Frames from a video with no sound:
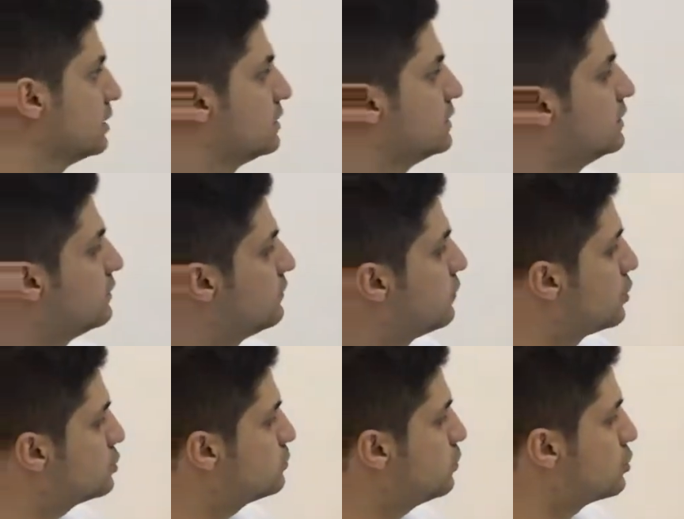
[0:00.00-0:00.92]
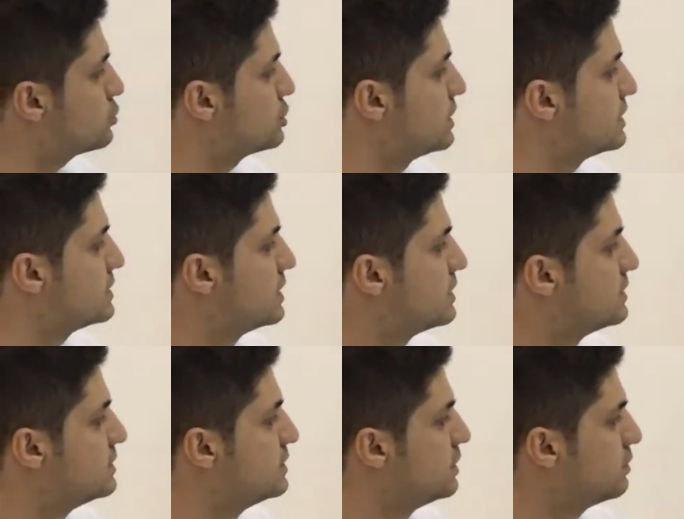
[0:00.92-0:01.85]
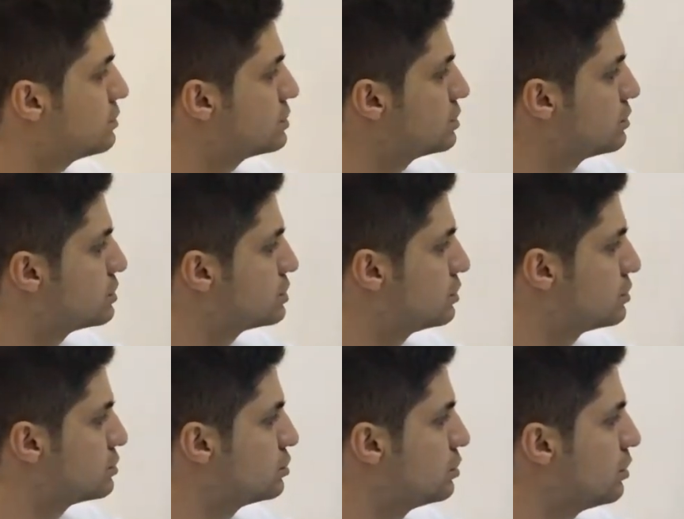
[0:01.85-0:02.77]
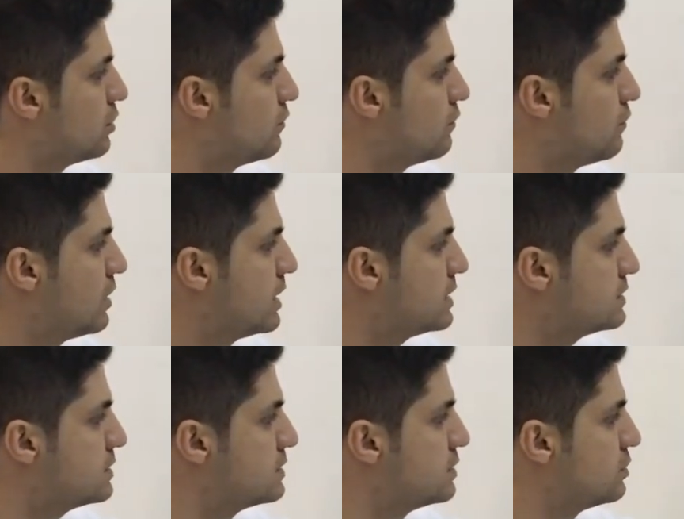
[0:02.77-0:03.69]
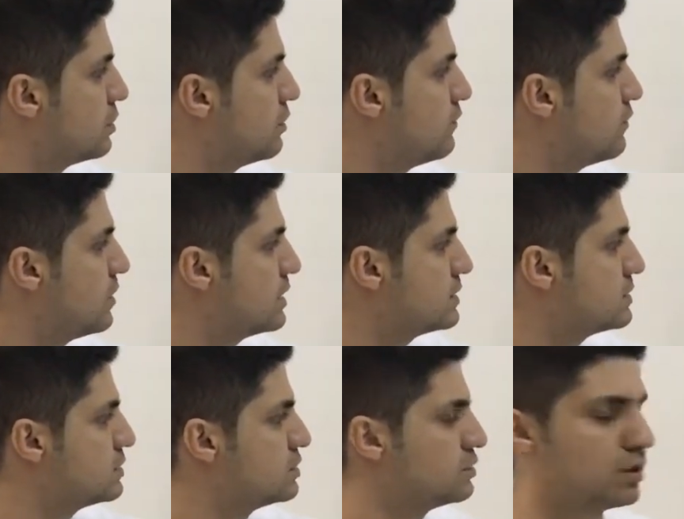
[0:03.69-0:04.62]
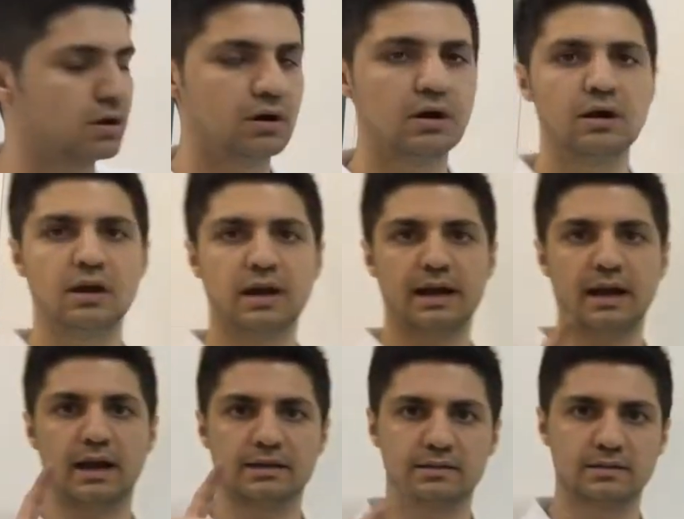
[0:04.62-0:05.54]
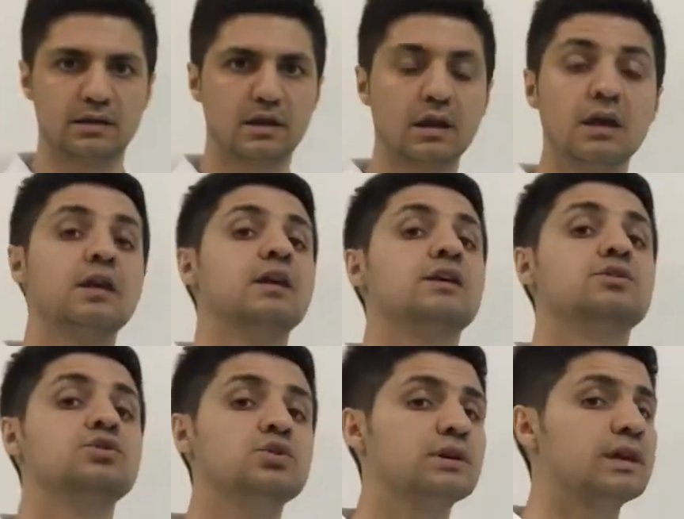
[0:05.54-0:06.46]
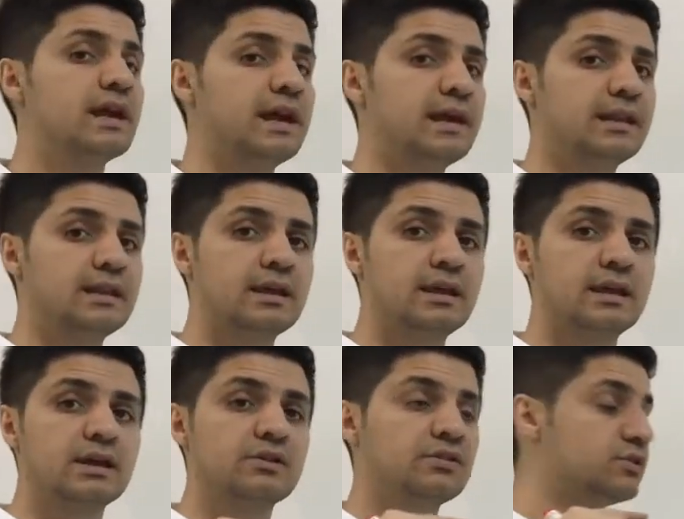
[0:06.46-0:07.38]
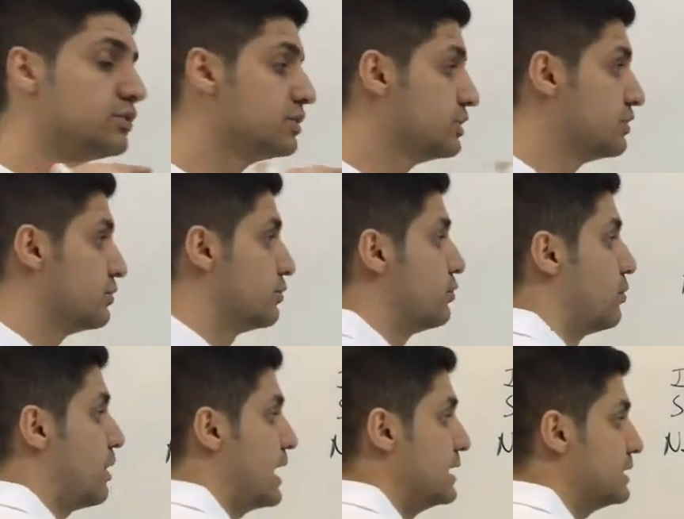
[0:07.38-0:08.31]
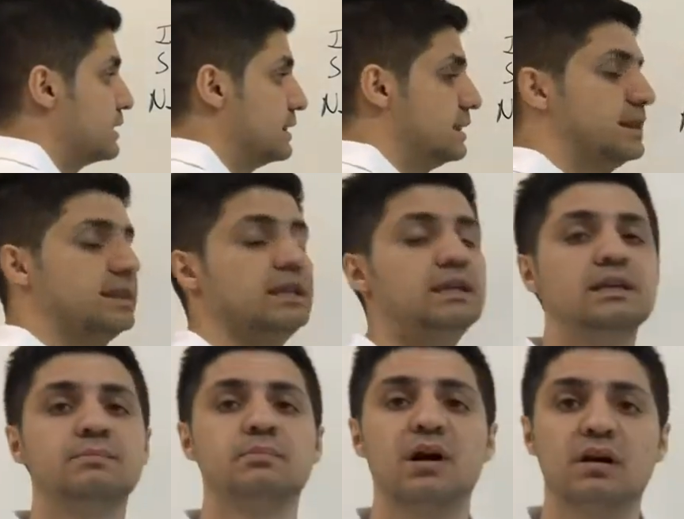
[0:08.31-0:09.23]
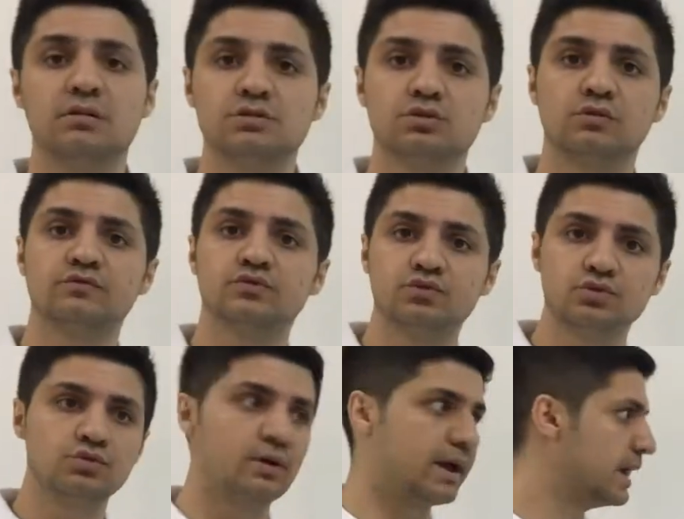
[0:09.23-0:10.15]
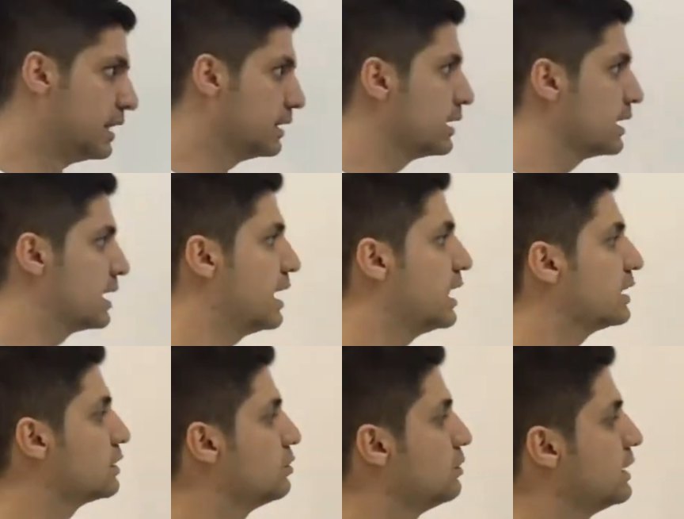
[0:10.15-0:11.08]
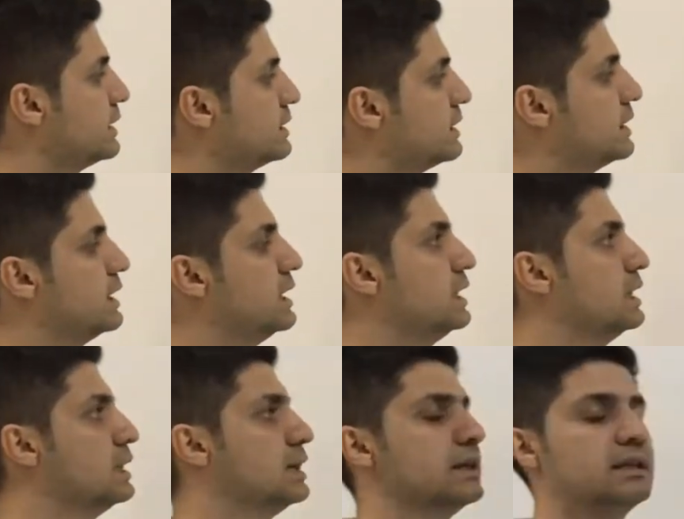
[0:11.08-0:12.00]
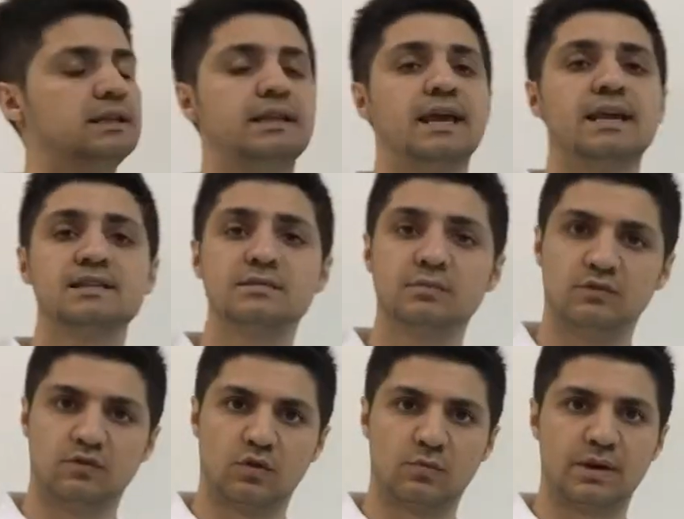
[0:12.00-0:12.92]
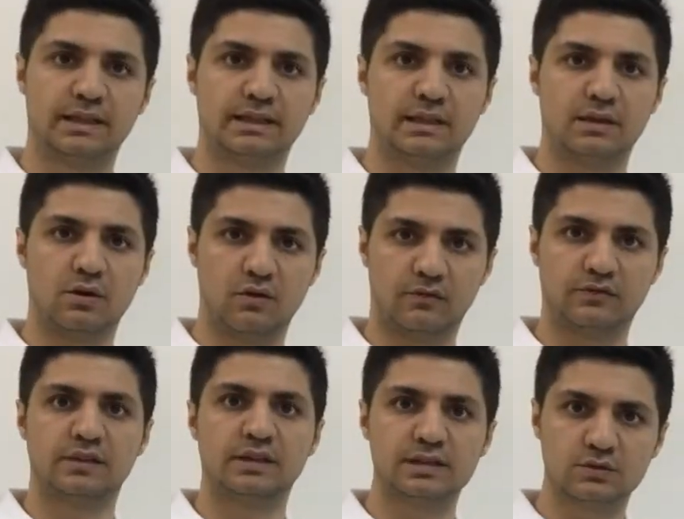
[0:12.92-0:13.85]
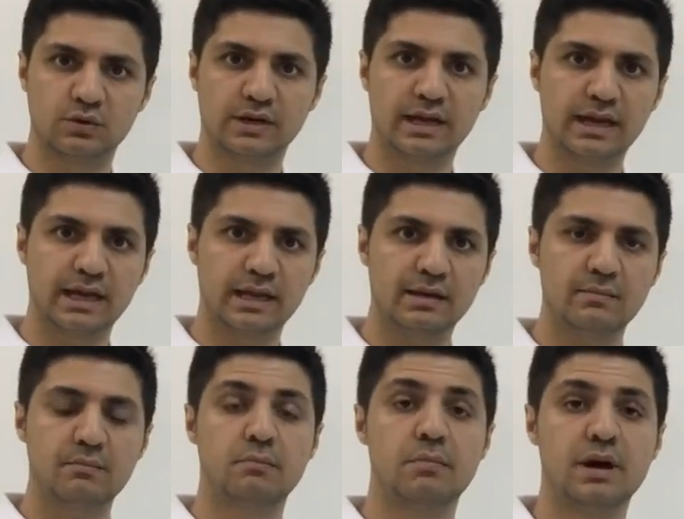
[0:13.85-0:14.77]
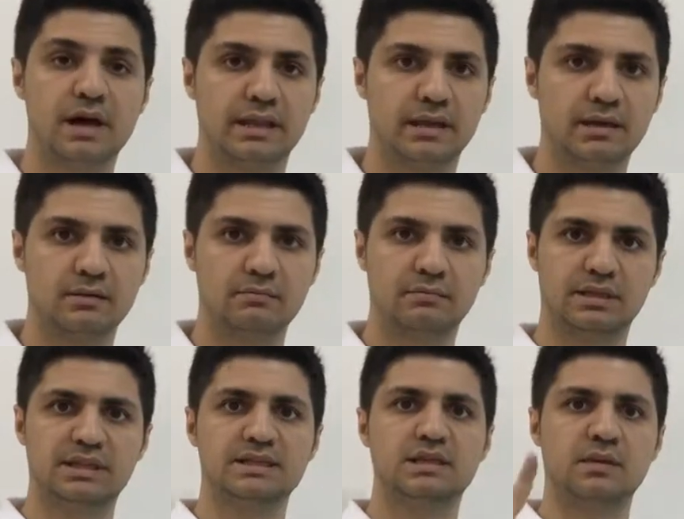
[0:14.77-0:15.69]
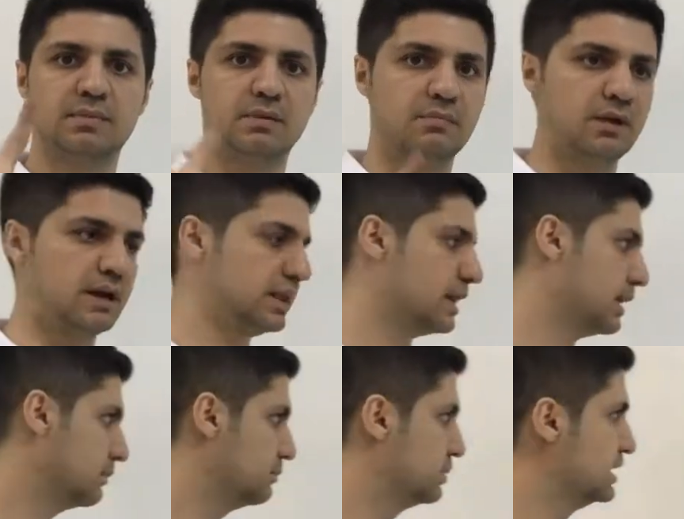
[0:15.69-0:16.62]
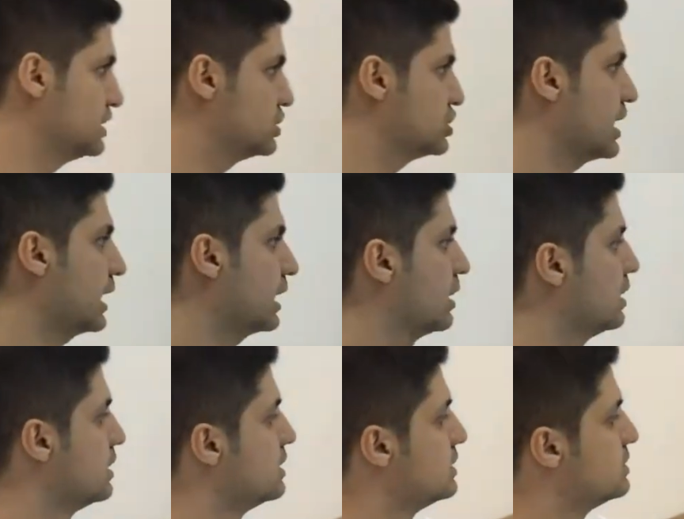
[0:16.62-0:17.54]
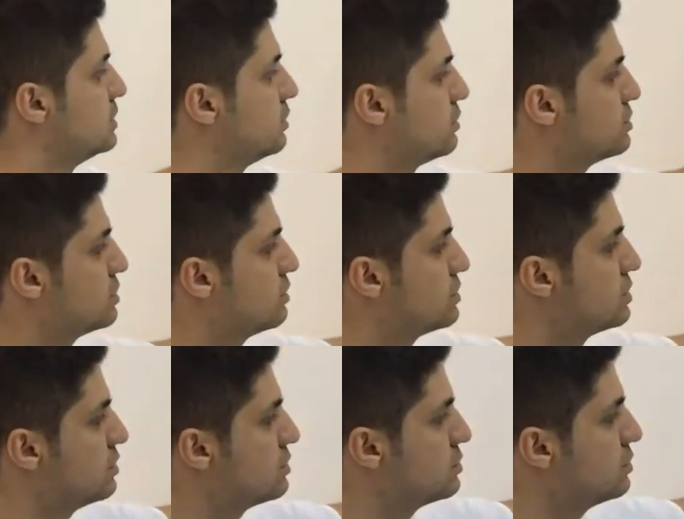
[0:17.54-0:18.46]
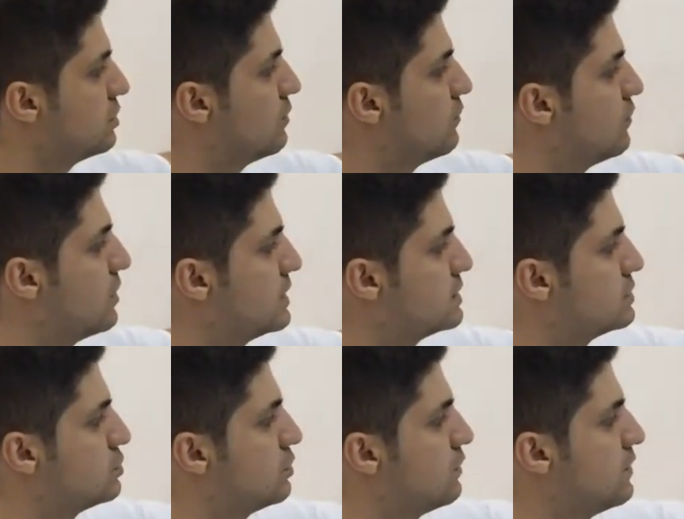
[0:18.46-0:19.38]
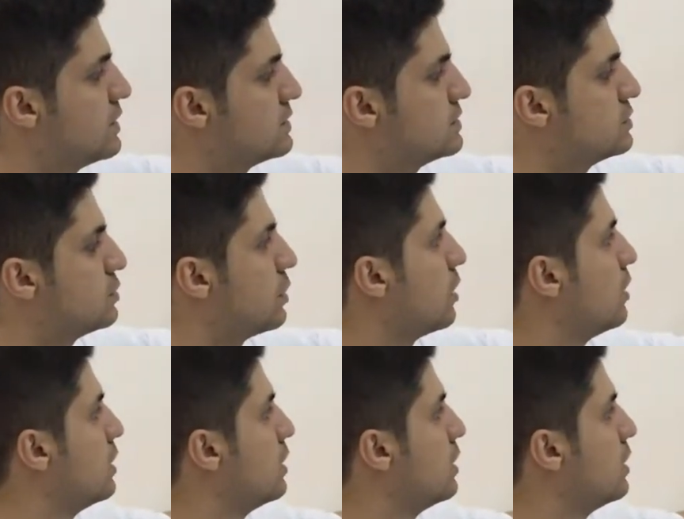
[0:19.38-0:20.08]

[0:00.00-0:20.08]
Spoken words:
The first portion is 0, 0, 0, 0, 1, 0, 1, 0. Guys, you can write the powers of 2 and calculate the decimal format of this one again. But please keep in mind that, please check. 0, 0, 0, 0, 1, 0, 1, 0.